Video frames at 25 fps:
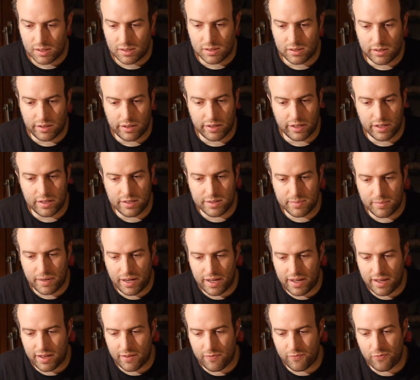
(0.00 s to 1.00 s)
So here's
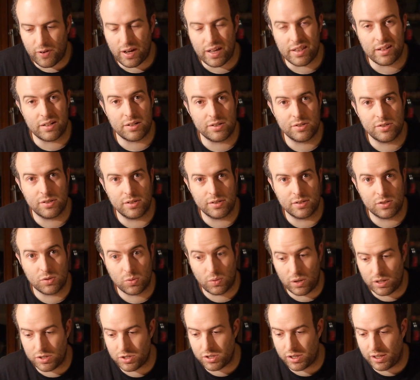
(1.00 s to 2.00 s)
my father's uh,
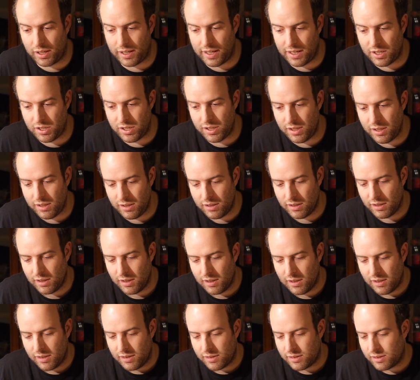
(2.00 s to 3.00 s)
swatch collection.
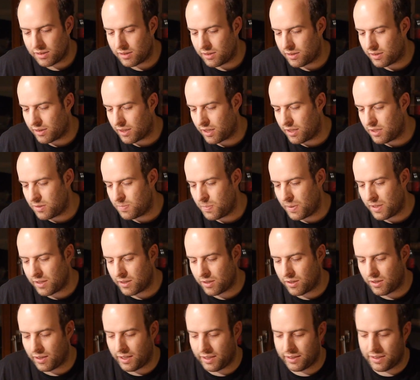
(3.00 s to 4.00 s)
So he's
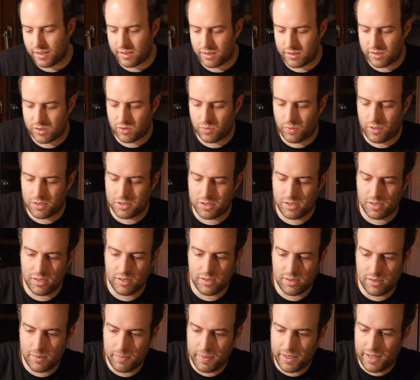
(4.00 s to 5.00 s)
been collecting the swatch
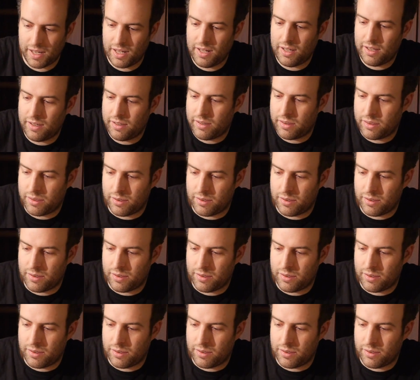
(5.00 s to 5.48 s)
since the beginning.